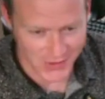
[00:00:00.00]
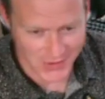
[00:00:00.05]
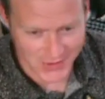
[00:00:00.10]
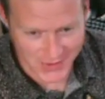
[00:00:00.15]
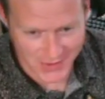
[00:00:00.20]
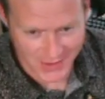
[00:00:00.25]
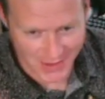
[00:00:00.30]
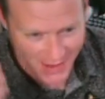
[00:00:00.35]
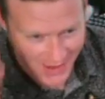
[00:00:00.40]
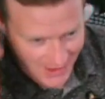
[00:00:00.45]
which
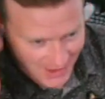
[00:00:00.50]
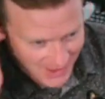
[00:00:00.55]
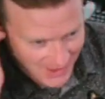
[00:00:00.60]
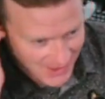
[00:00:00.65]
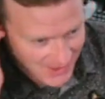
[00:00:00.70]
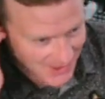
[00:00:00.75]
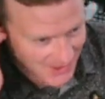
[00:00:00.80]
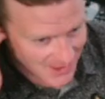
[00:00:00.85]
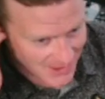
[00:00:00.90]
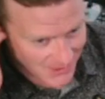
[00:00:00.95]
is
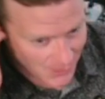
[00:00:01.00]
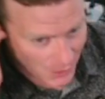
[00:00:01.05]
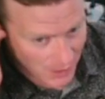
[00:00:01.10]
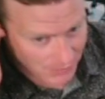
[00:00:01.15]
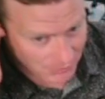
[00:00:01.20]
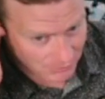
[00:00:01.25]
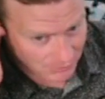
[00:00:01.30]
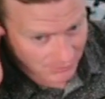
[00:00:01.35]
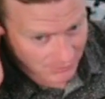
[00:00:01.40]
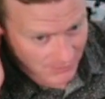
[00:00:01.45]

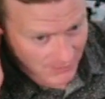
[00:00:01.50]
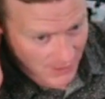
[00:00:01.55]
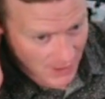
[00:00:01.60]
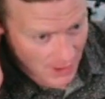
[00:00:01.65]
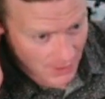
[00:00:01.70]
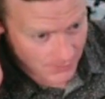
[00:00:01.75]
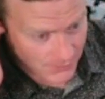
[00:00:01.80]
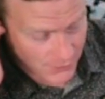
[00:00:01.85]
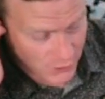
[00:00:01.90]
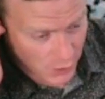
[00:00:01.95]
Twitterly
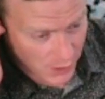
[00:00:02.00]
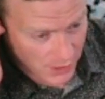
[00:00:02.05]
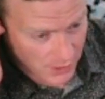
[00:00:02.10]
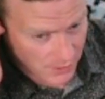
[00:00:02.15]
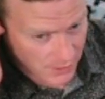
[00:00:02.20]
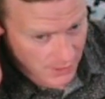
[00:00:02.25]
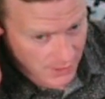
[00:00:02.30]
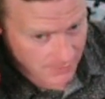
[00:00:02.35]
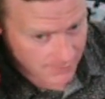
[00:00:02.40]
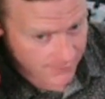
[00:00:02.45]

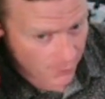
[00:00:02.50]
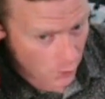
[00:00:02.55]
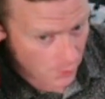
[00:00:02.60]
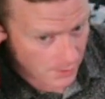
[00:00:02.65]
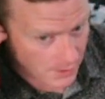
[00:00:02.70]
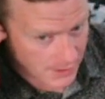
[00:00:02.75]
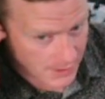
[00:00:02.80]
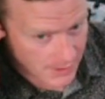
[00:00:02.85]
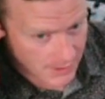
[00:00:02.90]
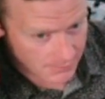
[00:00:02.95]

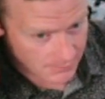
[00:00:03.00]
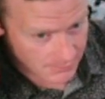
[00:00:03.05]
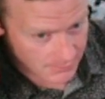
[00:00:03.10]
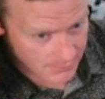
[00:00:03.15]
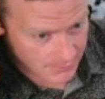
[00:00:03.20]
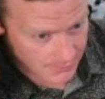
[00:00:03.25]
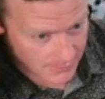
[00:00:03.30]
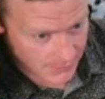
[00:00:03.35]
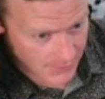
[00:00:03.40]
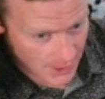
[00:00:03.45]
formerly
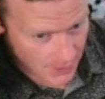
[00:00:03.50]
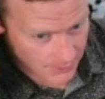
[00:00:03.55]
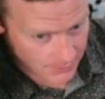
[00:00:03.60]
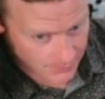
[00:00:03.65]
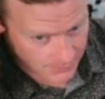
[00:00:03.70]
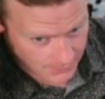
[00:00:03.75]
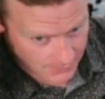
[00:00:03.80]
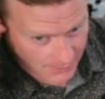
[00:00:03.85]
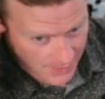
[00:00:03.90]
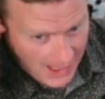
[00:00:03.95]

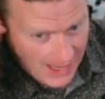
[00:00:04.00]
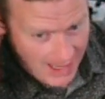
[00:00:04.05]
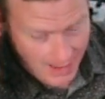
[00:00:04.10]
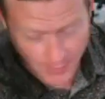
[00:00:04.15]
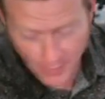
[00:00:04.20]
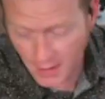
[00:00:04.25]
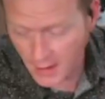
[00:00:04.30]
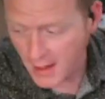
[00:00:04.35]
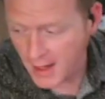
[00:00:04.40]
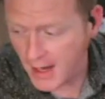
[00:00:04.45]

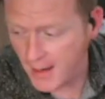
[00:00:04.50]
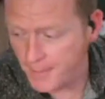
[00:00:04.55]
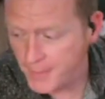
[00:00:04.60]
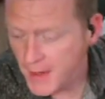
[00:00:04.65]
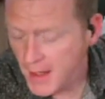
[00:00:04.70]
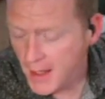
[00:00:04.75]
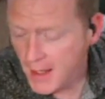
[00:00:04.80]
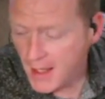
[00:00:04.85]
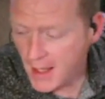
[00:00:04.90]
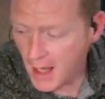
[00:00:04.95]
named.
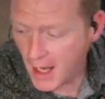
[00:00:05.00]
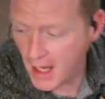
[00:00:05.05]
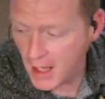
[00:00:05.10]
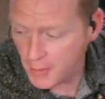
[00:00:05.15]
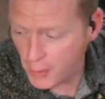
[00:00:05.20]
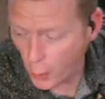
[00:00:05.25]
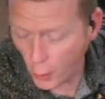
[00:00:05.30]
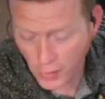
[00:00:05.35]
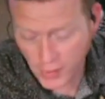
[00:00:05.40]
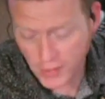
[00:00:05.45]
Or
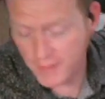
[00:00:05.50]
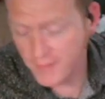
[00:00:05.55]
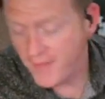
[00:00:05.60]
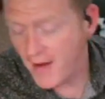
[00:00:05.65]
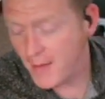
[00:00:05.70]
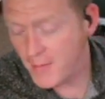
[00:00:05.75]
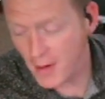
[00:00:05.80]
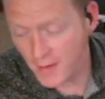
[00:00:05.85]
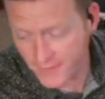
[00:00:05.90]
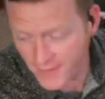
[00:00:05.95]
you
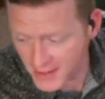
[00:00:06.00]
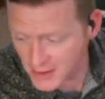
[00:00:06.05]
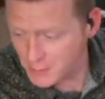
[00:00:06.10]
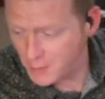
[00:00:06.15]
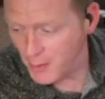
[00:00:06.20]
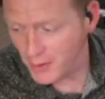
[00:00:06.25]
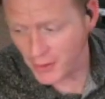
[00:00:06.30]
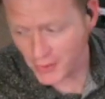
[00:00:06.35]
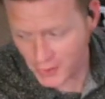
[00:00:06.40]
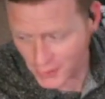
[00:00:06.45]
can find me on
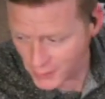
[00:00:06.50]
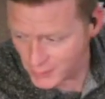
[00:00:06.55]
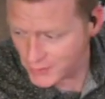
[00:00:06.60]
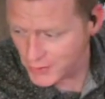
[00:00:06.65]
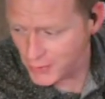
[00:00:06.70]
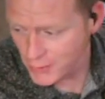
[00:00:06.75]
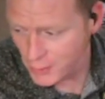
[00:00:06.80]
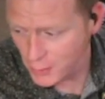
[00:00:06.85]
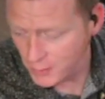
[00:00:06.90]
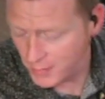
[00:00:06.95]
Facebook or
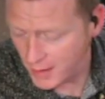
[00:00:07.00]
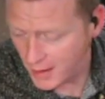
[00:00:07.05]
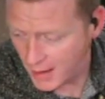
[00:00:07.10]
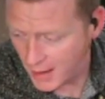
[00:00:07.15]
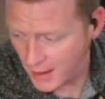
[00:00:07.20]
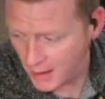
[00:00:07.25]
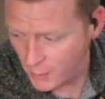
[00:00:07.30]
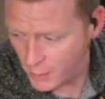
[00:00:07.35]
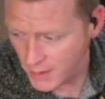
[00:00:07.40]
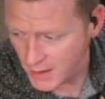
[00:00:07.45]
YouTube.
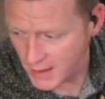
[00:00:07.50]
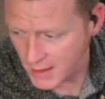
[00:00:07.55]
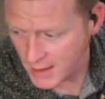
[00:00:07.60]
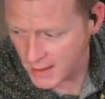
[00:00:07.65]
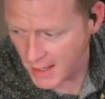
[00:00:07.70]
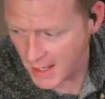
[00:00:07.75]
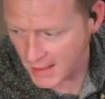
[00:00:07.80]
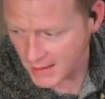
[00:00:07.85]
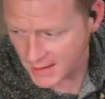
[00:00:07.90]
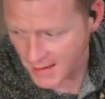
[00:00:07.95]
We
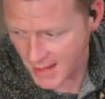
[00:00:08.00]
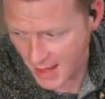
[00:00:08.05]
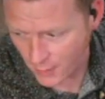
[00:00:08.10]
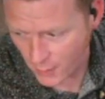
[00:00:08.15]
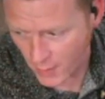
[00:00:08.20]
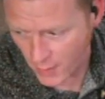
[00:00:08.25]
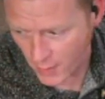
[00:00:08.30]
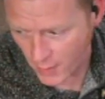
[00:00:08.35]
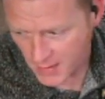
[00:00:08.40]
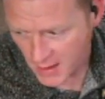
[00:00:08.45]
can connect
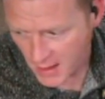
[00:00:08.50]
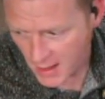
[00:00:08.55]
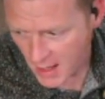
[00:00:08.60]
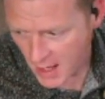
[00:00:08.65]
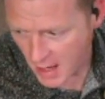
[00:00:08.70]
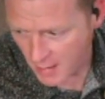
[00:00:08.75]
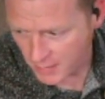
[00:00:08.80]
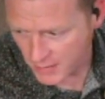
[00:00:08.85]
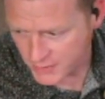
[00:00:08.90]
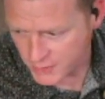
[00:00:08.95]
that way.
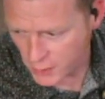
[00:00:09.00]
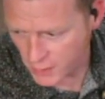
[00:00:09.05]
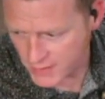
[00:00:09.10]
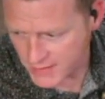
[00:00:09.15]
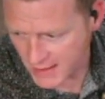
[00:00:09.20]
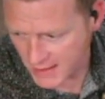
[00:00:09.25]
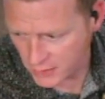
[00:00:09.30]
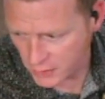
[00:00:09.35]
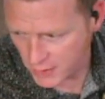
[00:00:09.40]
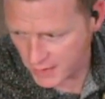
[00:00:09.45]
But let's
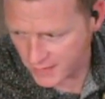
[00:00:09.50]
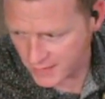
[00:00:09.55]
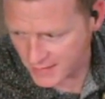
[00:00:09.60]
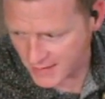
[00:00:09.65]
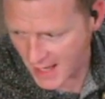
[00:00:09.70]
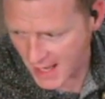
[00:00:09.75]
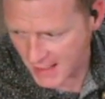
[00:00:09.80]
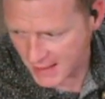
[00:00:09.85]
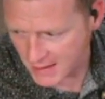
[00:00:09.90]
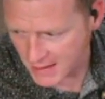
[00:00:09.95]
go ahead and take a look
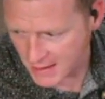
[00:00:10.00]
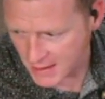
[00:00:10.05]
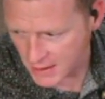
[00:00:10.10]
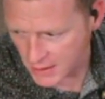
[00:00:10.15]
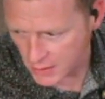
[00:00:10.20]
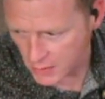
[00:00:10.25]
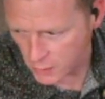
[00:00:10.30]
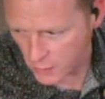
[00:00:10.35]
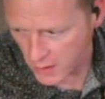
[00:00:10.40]
at the docket